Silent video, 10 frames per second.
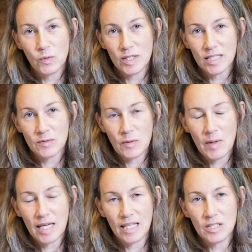the Woods has been
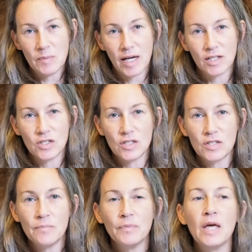making these
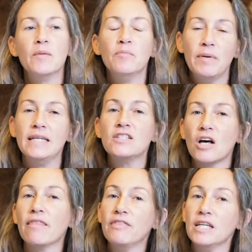packages based
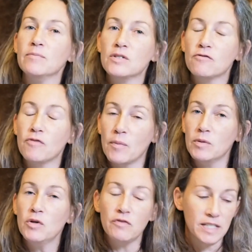on themes from
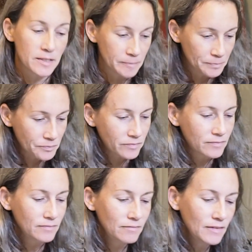the movies.
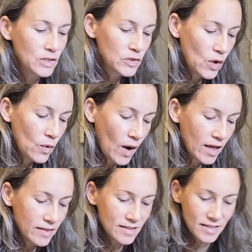So
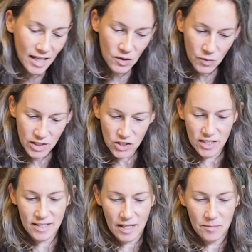the second one
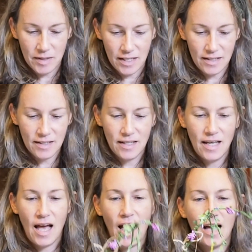she sent me
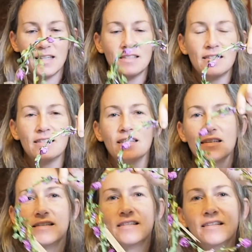has
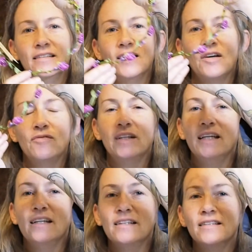this
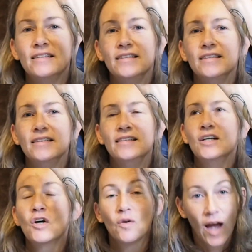lovely
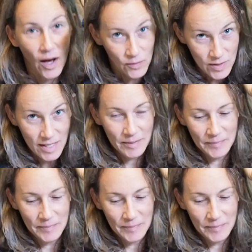crown